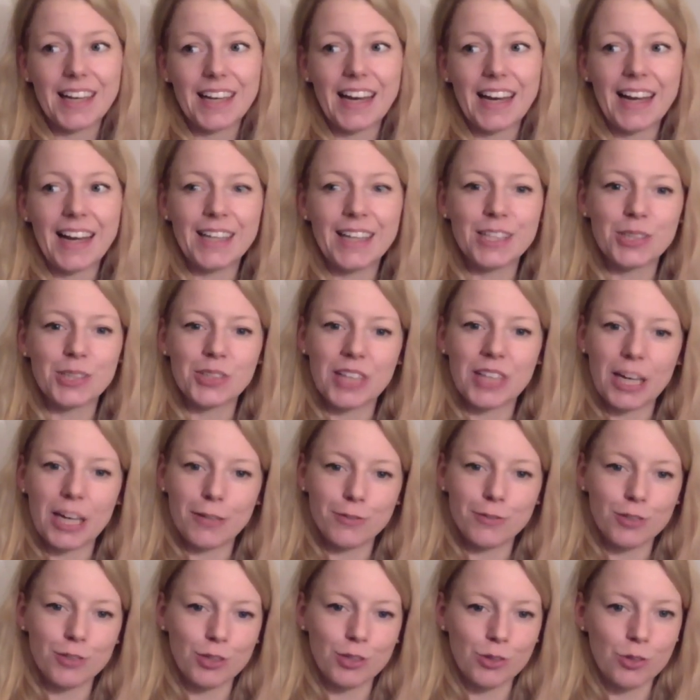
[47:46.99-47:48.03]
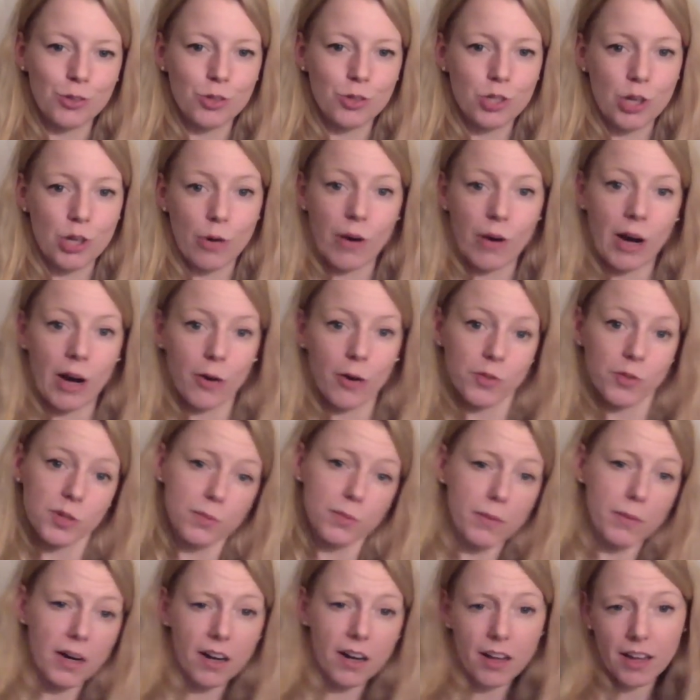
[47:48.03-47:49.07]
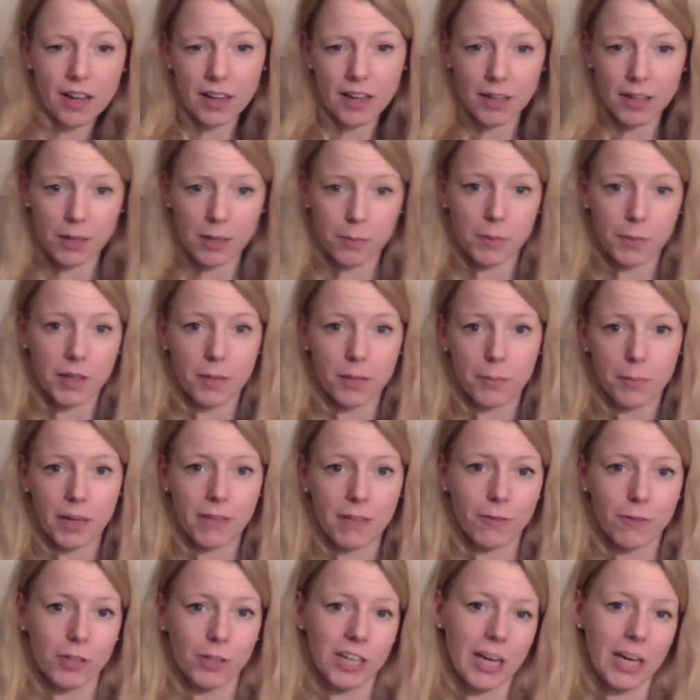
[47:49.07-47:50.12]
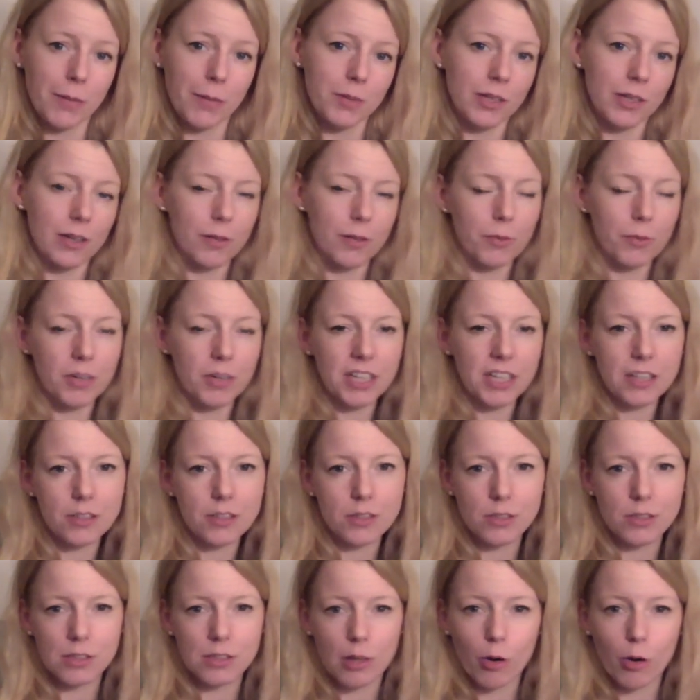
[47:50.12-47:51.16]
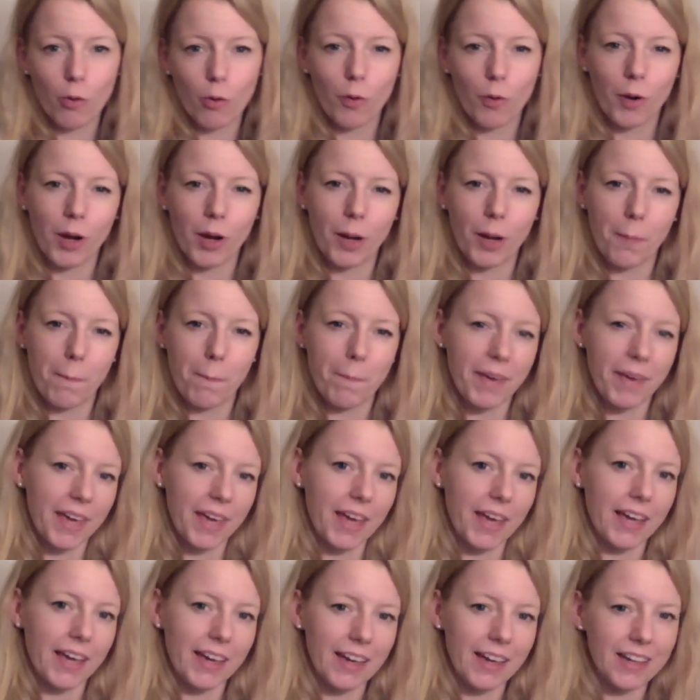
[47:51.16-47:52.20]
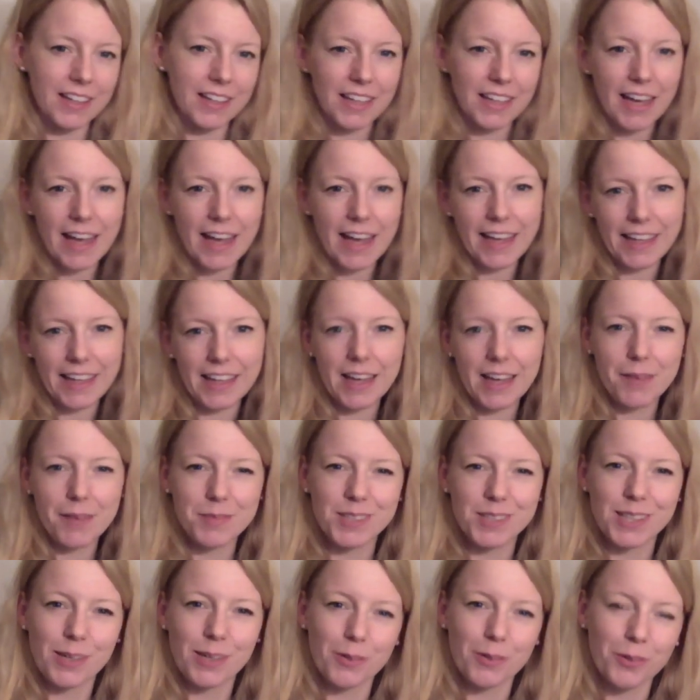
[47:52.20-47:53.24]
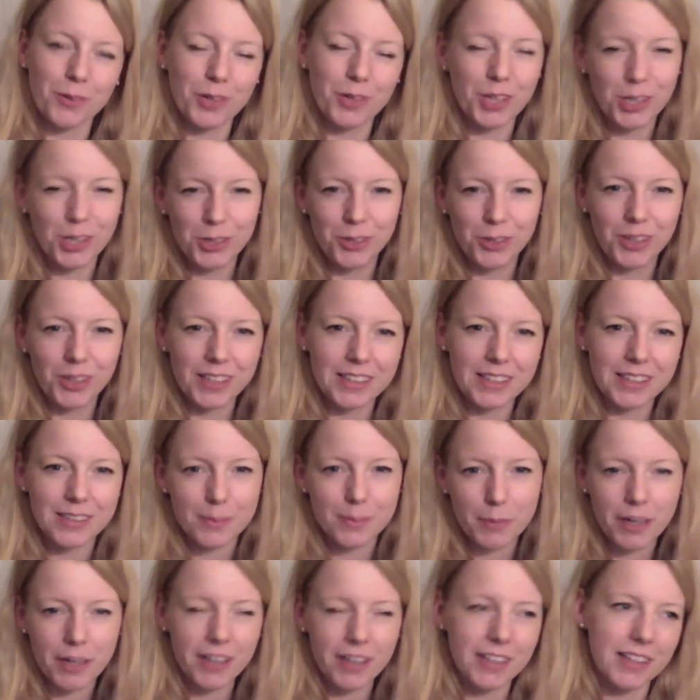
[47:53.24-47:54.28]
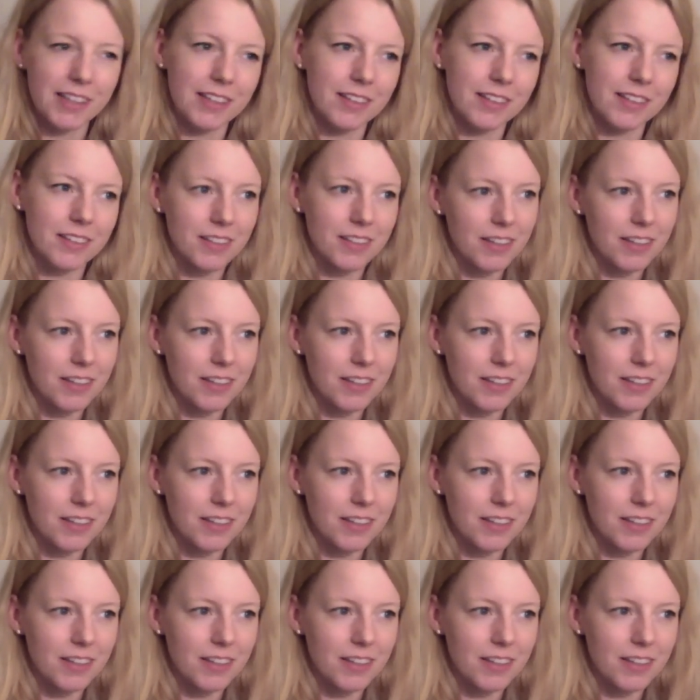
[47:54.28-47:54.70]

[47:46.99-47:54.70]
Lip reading: I don't have to show how smart I am, and my vocabulary is so big, and I am so cool and smart, and